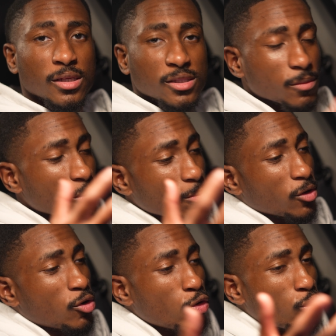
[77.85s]
Some people
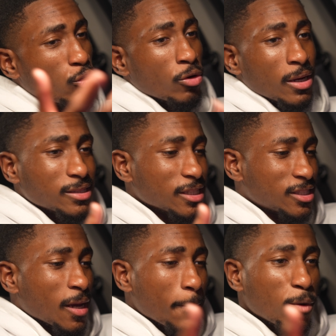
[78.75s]
cool
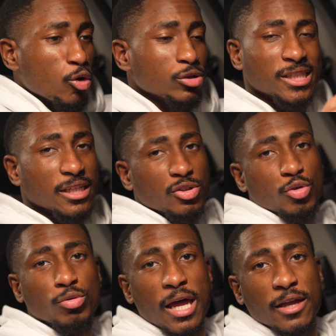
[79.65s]
just bullshitting
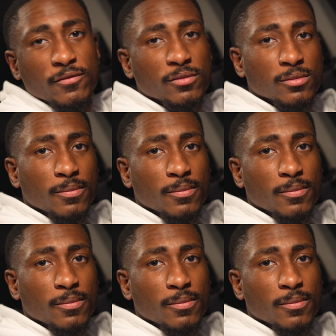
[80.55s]
through life.